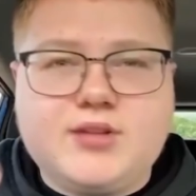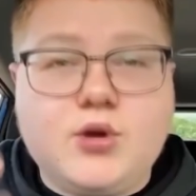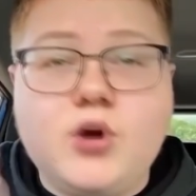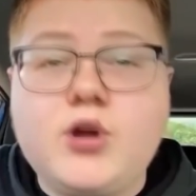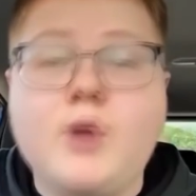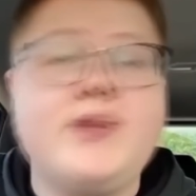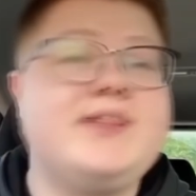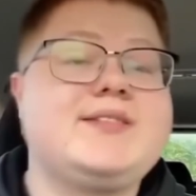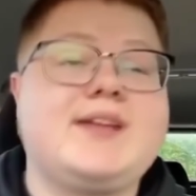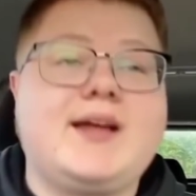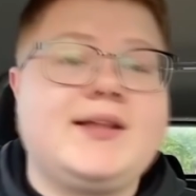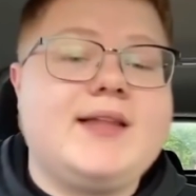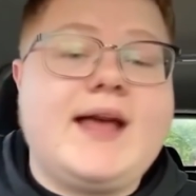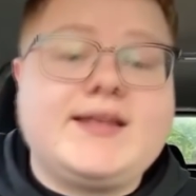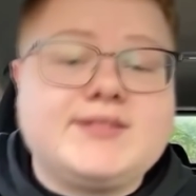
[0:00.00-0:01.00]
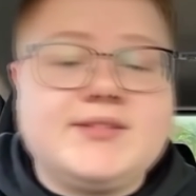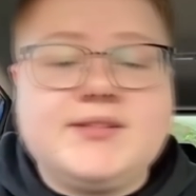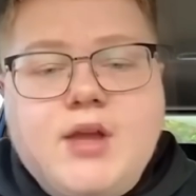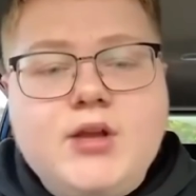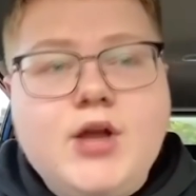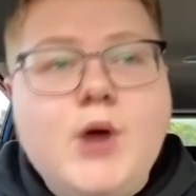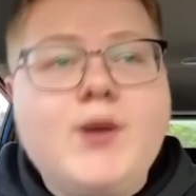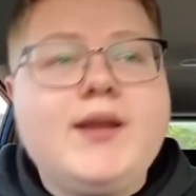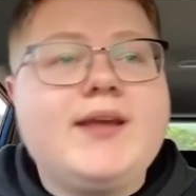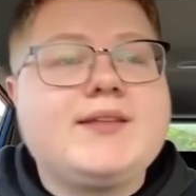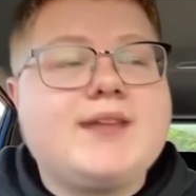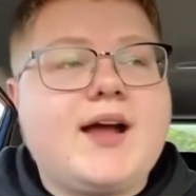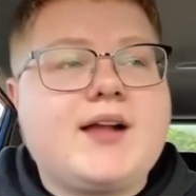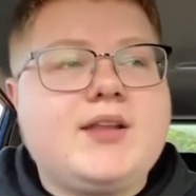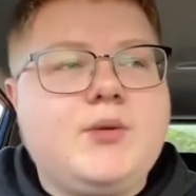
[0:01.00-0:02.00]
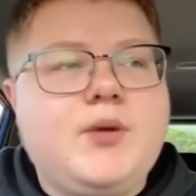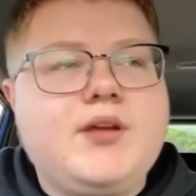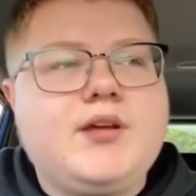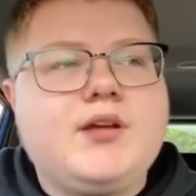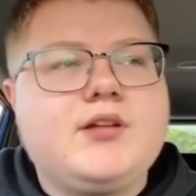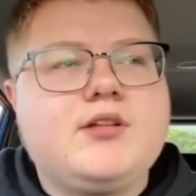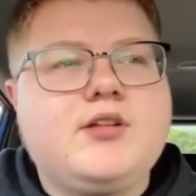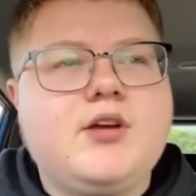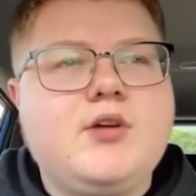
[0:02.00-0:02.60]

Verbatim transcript: you're going into that lesson knowing exactly what you're going to